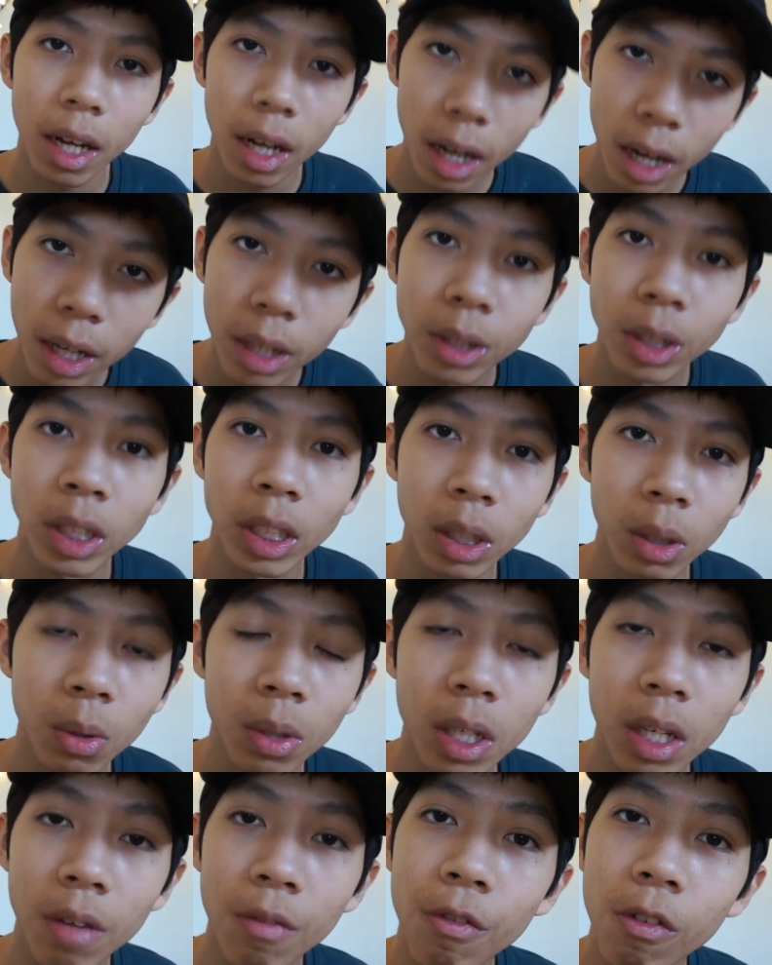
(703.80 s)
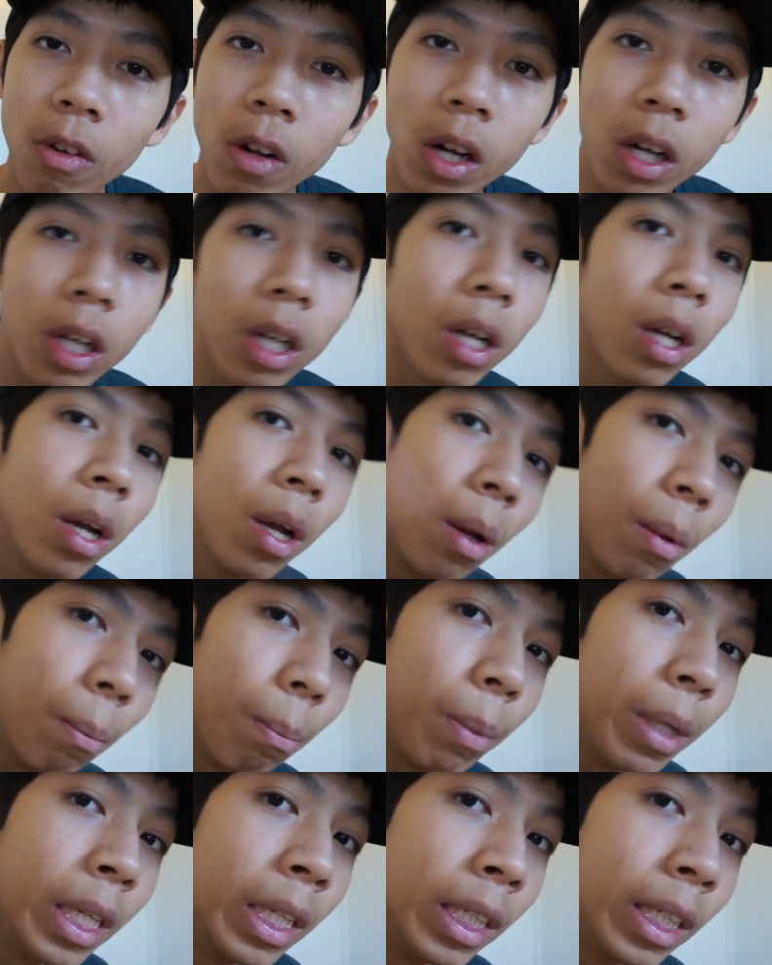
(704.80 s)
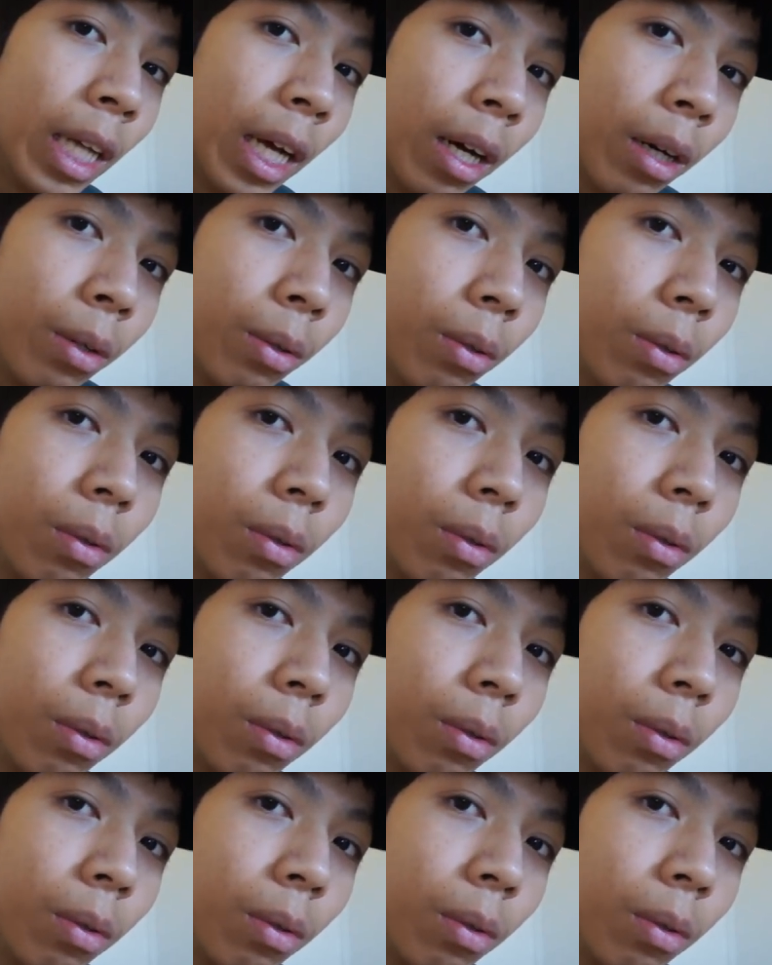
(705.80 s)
I'll see you in the vlog. Peace out.